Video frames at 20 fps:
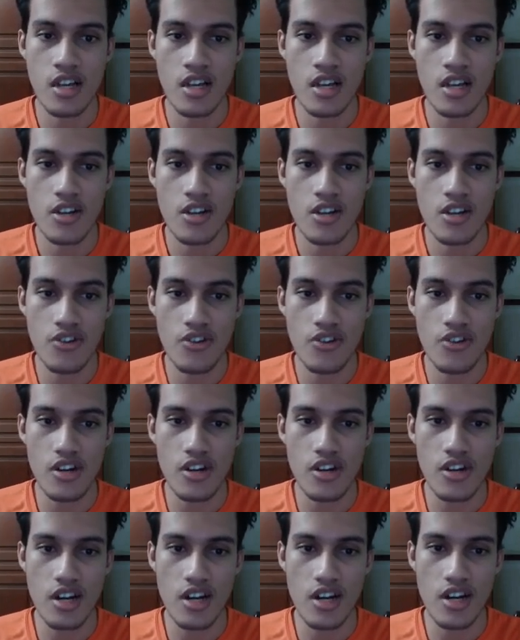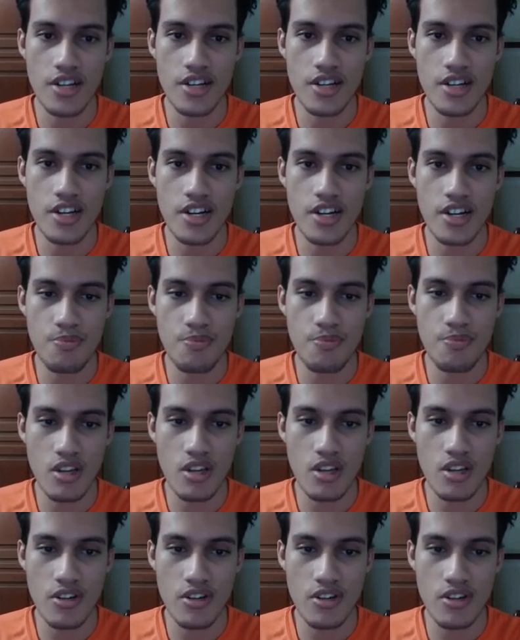non-legendary
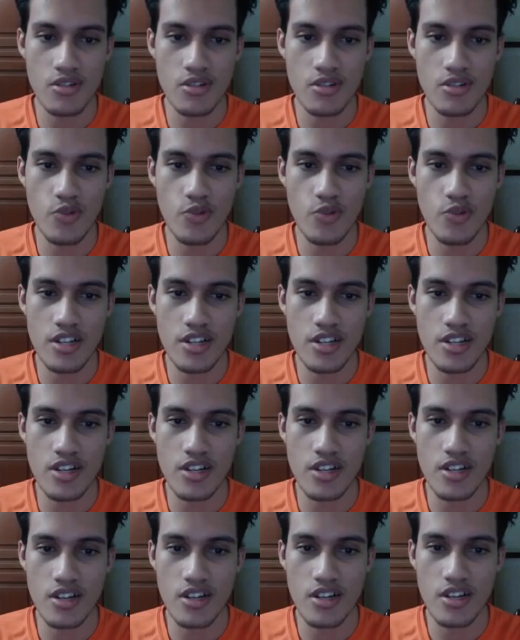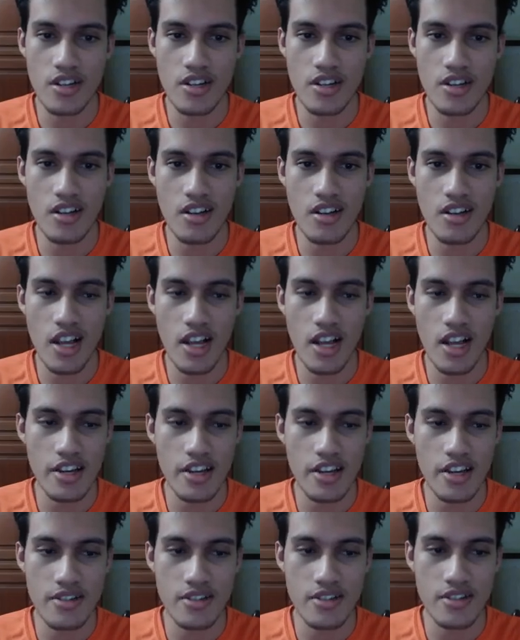Pokemons, which I
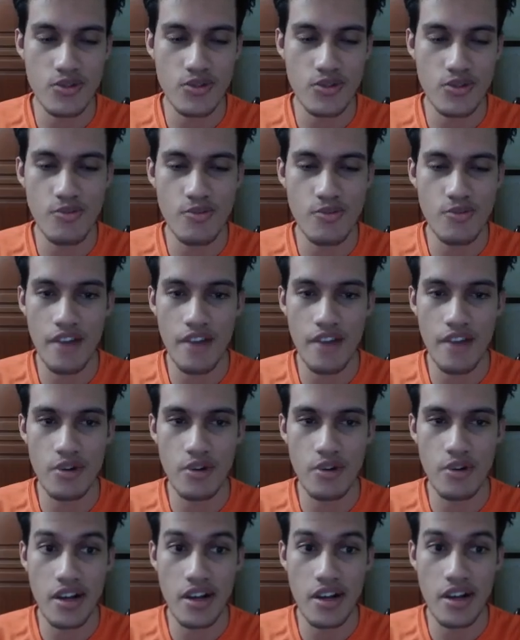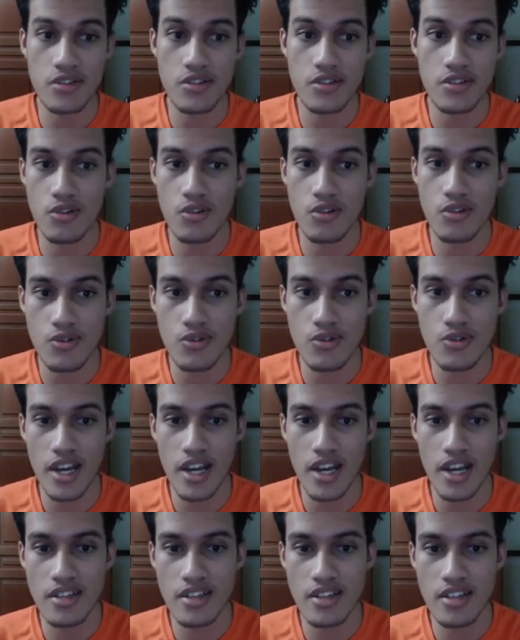assume everyone else also
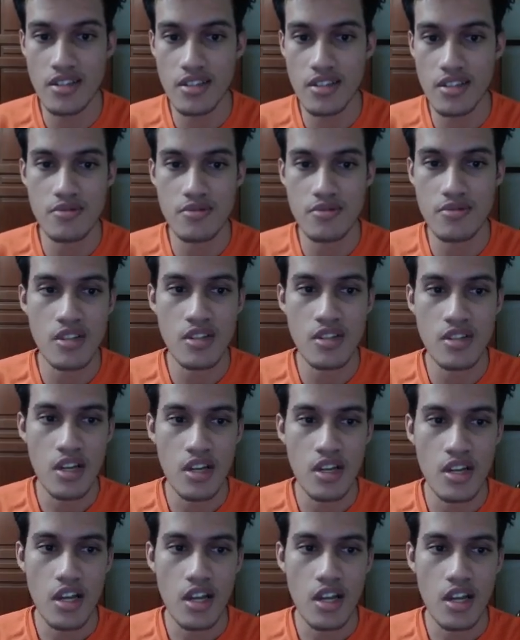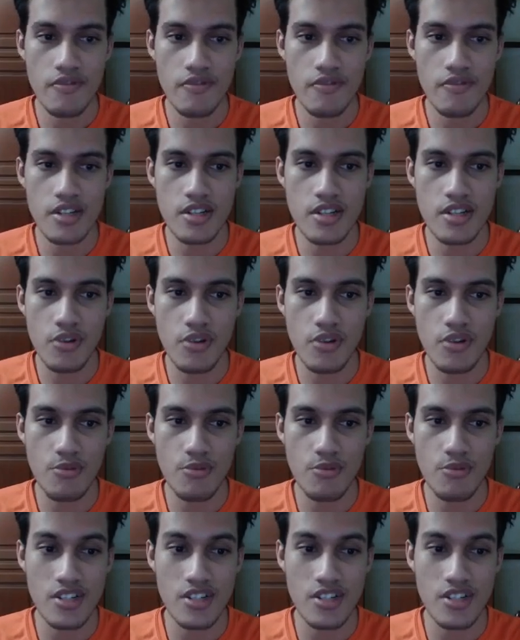has. Even the Pokemon
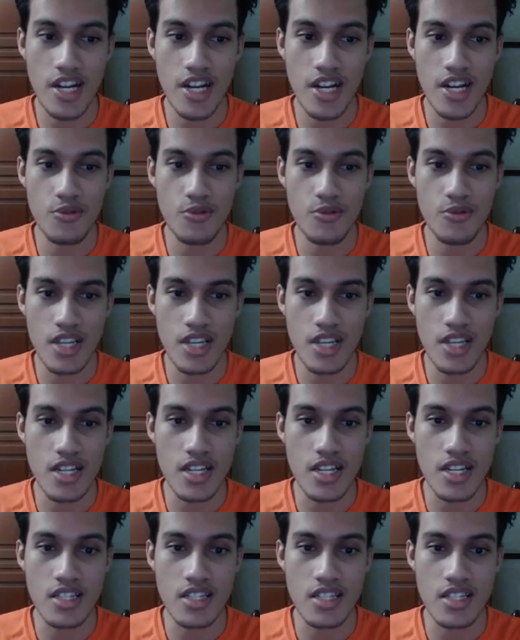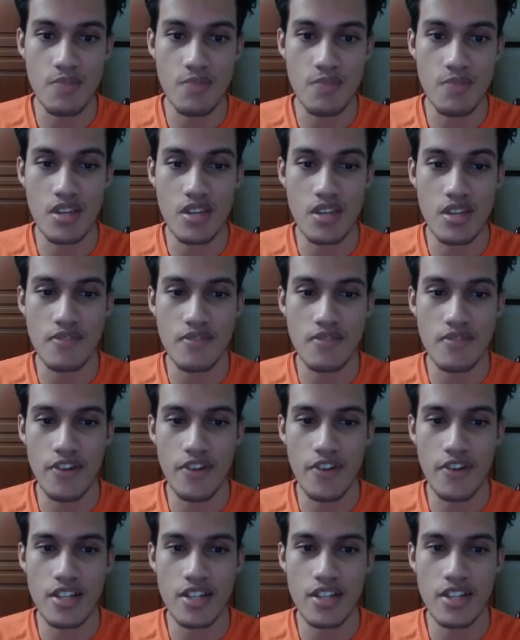that I'm using in this team is fairly
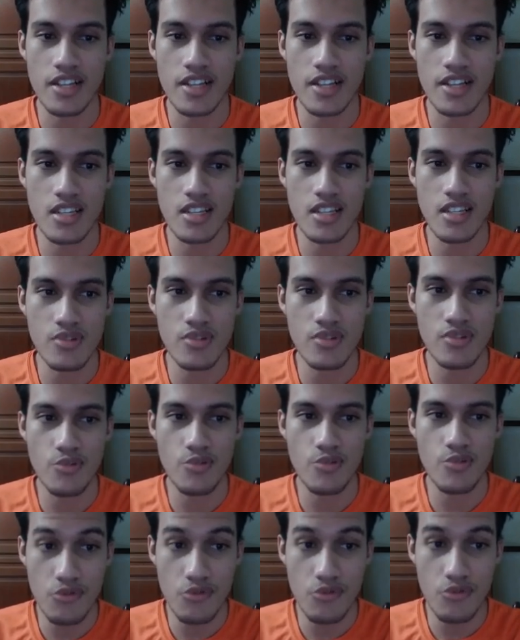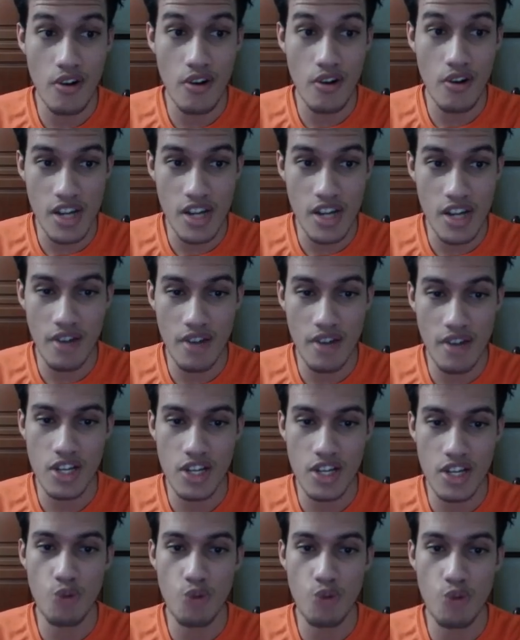accessible, with 2 of them having
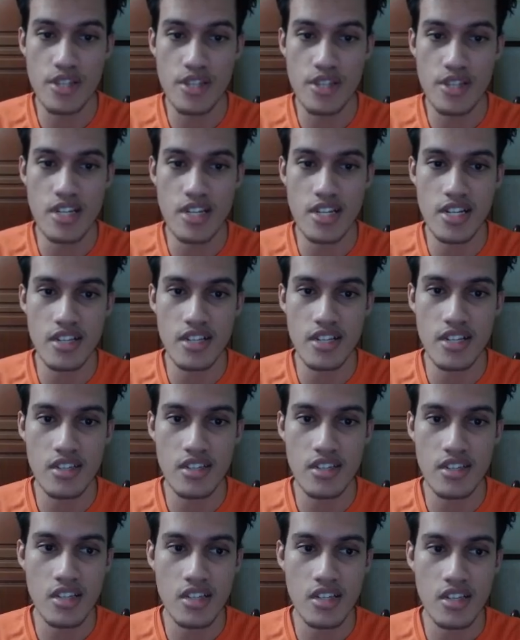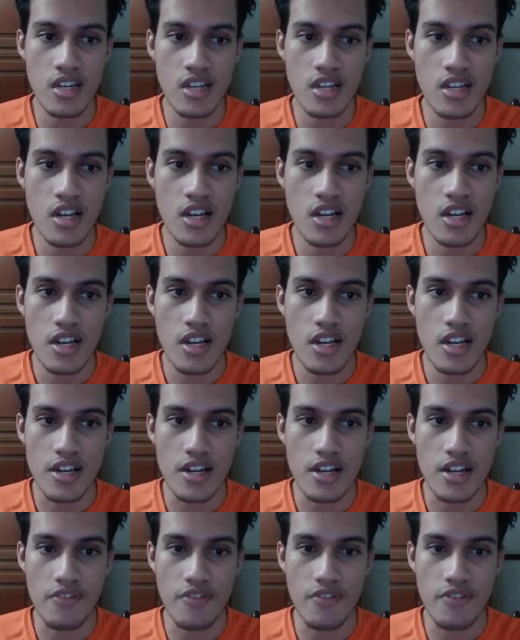community days. And if
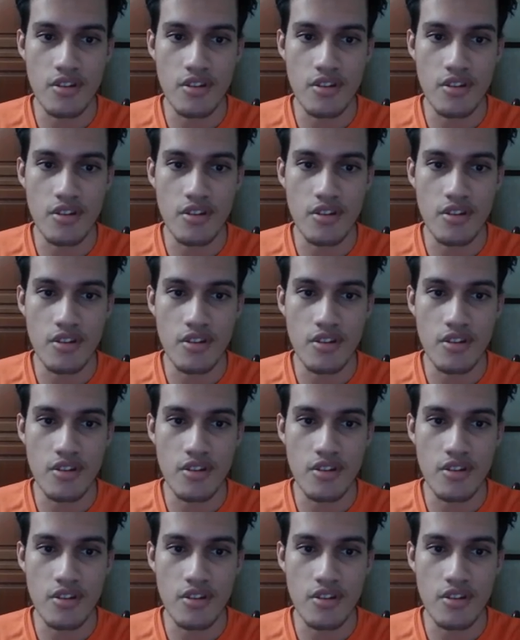I'm